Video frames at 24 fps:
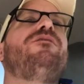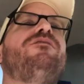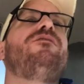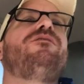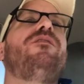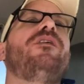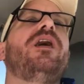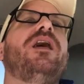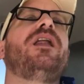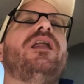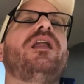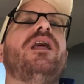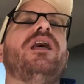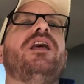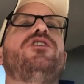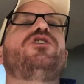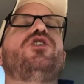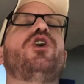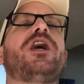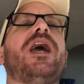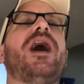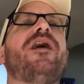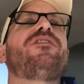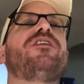and
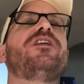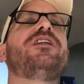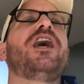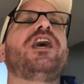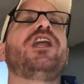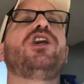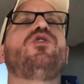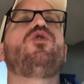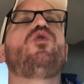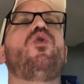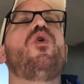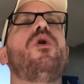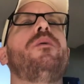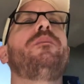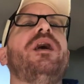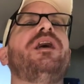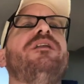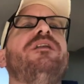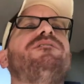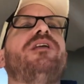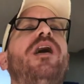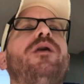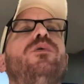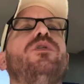it took out the Daniel
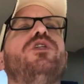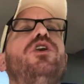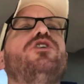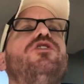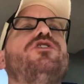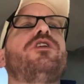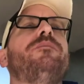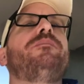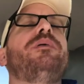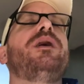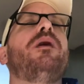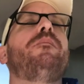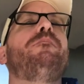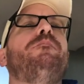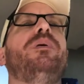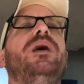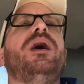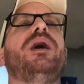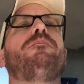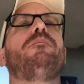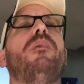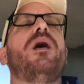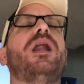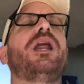Cormier fight. What looked to
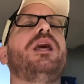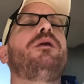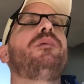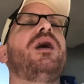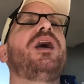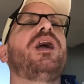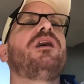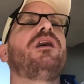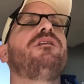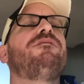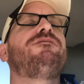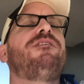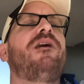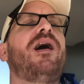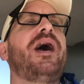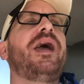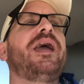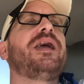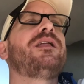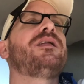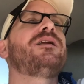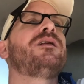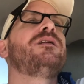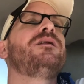be a big money making
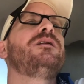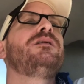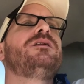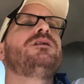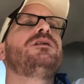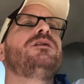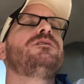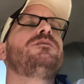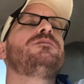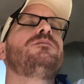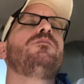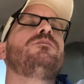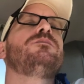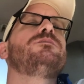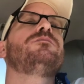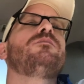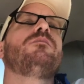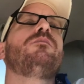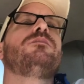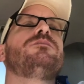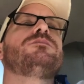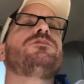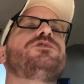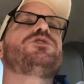fight.
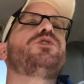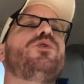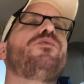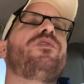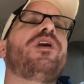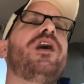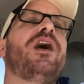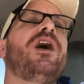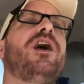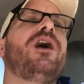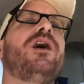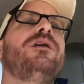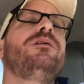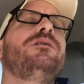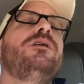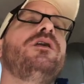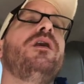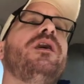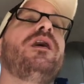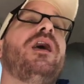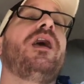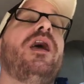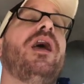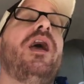So
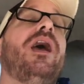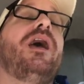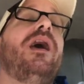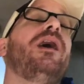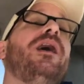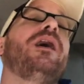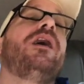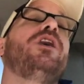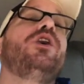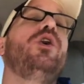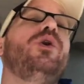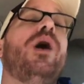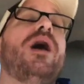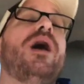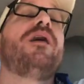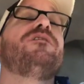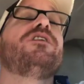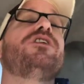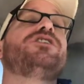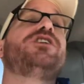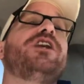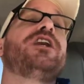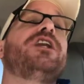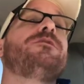there,
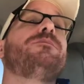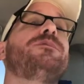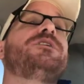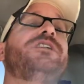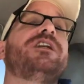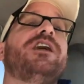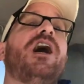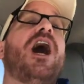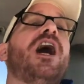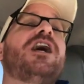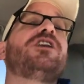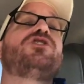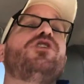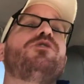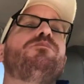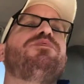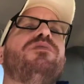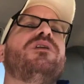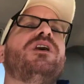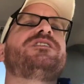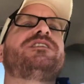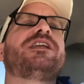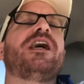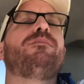you have legitimacy.
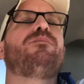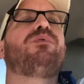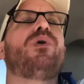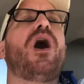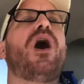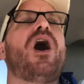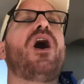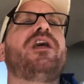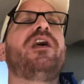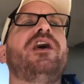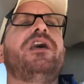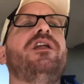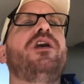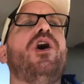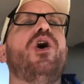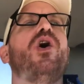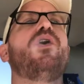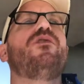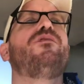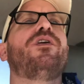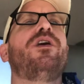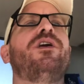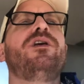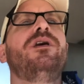Also, plus they brought
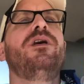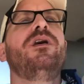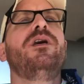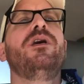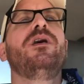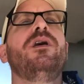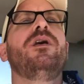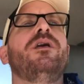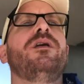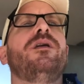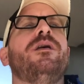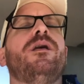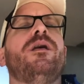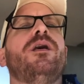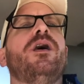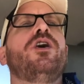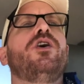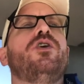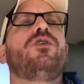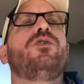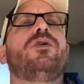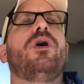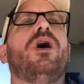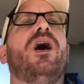in over
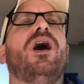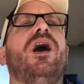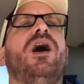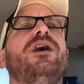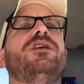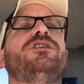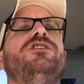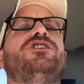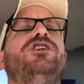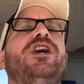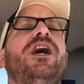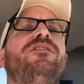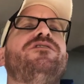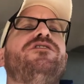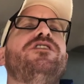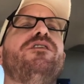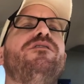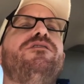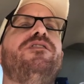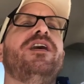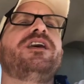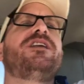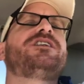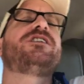
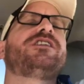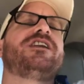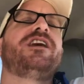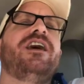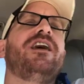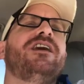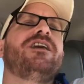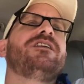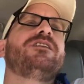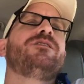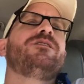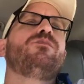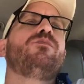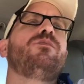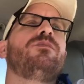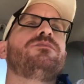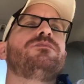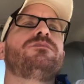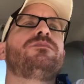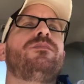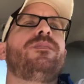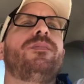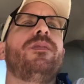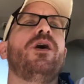Jeff Nowitzki,
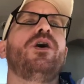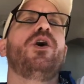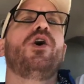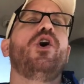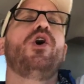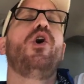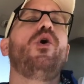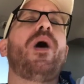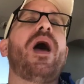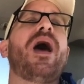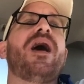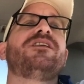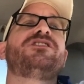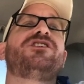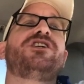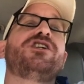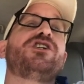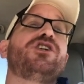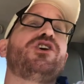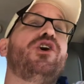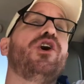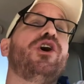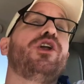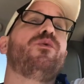who
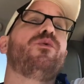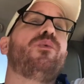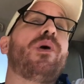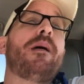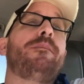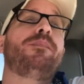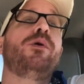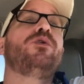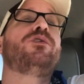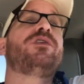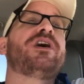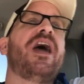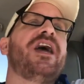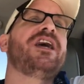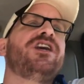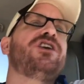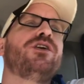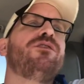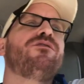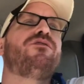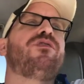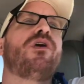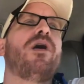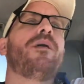has this good
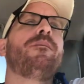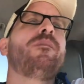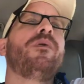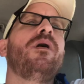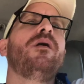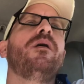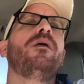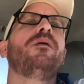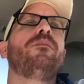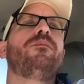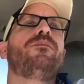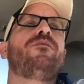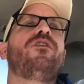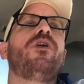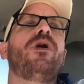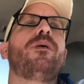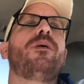reputation from